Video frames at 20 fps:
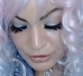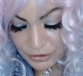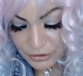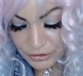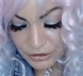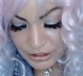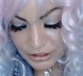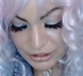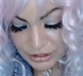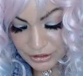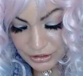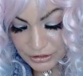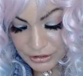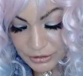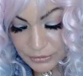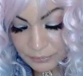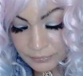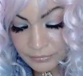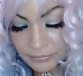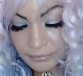creatures,
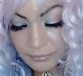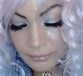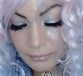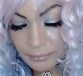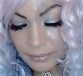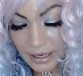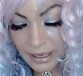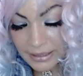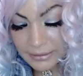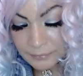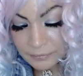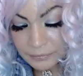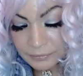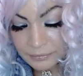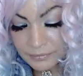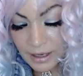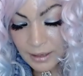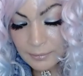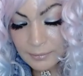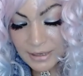but
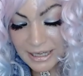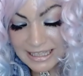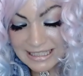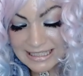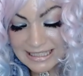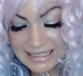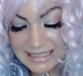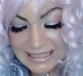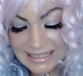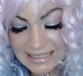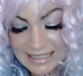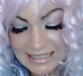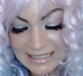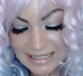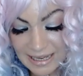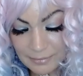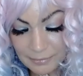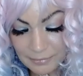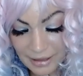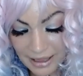Pisces is an
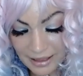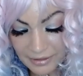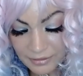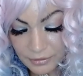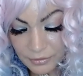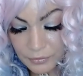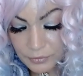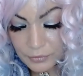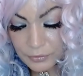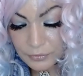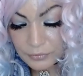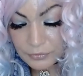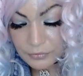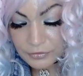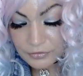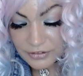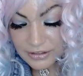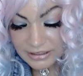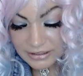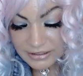empath who
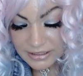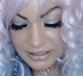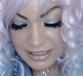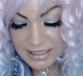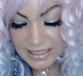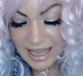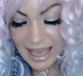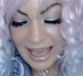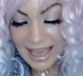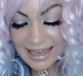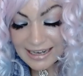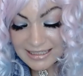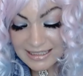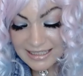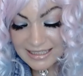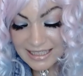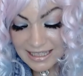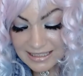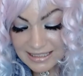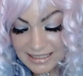feels and
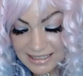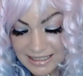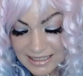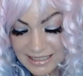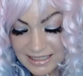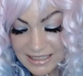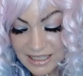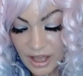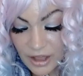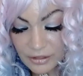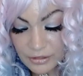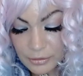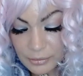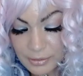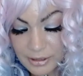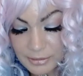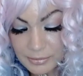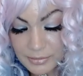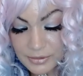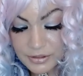senses other
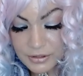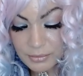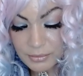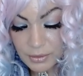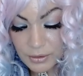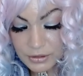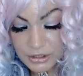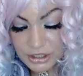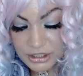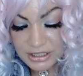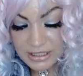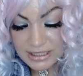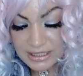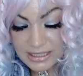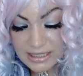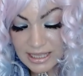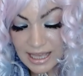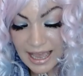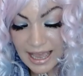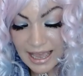people's
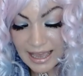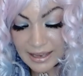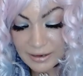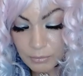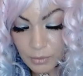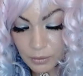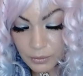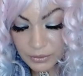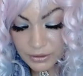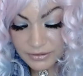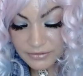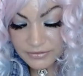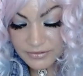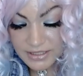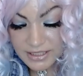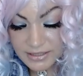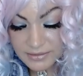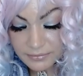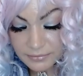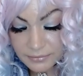emotions and
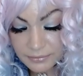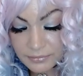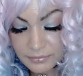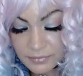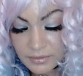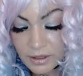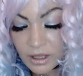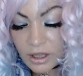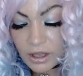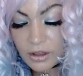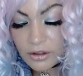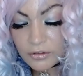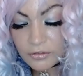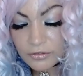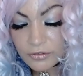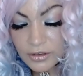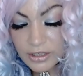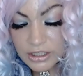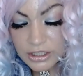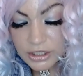motives.
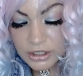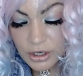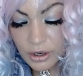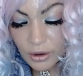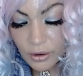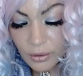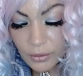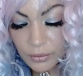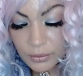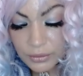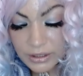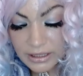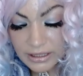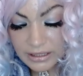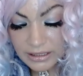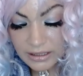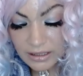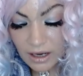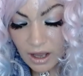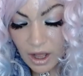Fish hone
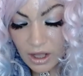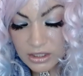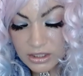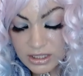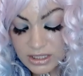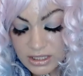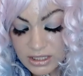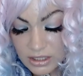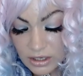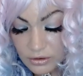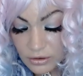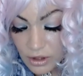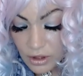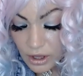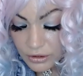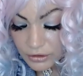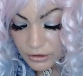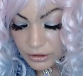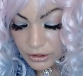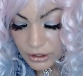in on subtle
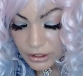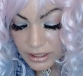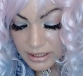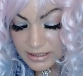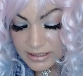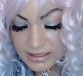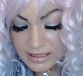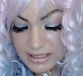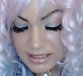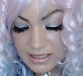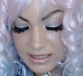undercurrents